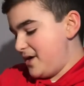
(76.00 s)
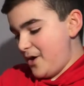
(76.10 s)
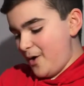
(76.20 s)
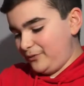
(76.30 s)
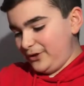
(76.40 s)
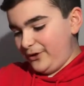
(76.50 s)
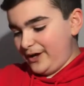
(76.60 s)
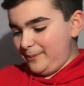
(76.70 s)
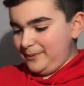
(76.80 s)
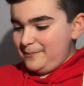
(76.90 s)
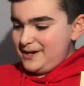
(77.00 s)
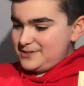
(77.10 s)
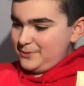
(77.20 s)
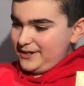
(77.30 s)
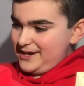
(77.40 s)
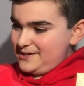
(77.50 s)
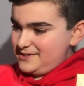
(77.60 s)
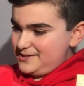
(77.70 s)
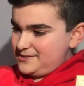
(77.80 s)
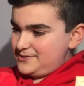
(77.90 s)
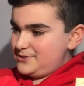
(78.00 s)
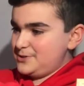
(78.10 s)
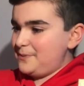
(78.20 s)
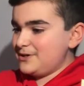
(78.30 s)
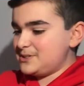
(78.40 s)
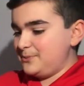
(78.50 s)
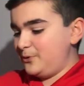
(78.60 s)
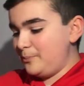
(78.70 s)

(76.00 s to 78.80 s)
Hopefully not a couple of minutes. I want to get into this as soon as possible.